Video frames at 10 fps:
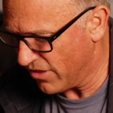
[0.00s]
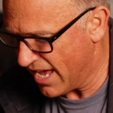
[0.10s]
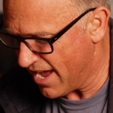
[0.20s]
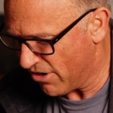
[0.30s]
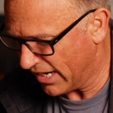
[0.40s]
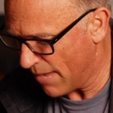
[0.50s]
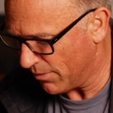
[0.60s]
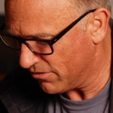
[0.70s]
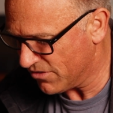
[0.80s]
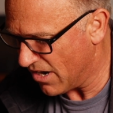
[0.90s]
the air a
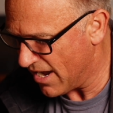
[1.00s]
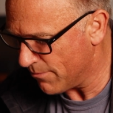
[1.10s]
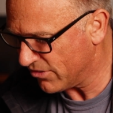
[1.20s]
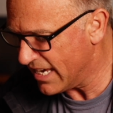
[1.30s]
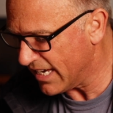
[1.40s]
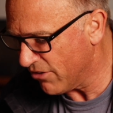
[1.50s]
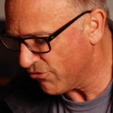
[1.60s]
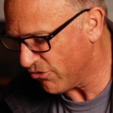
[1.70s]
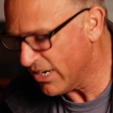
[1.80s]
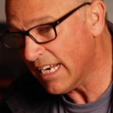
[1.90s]
couple of times, kicking
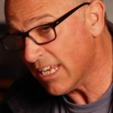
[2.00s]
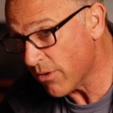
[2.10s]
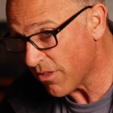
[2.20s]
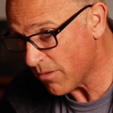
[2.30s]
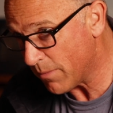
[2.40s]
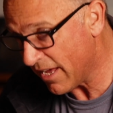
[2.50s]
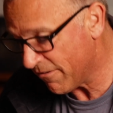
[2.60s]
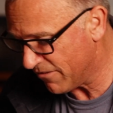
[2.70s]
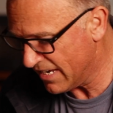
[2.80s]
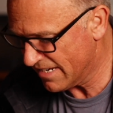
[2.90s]
freely with her bare
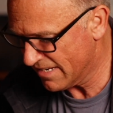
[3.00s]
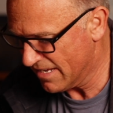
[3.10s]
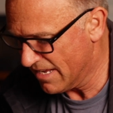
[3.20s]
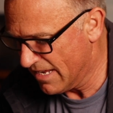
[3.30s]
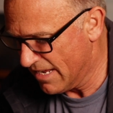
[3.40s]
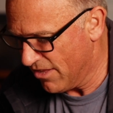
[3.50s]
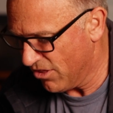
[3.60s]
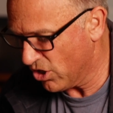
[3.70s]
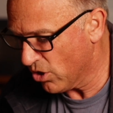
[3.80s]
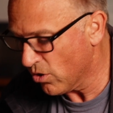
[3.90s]
feet,
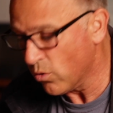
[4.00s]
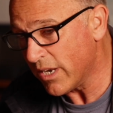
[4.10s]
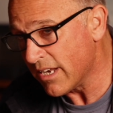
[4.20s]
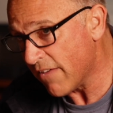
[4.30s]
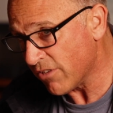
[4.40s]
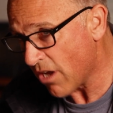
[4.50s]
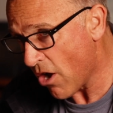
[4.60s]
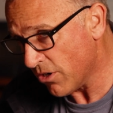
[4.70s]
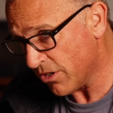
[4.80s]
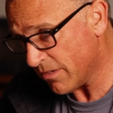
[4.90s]
the girl we'd never
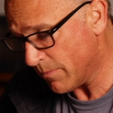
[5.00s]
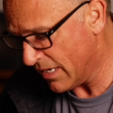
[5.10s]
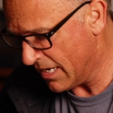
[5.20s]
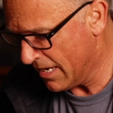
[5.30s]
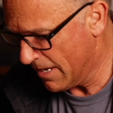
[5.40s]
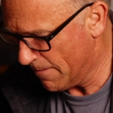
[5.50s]
known her to be,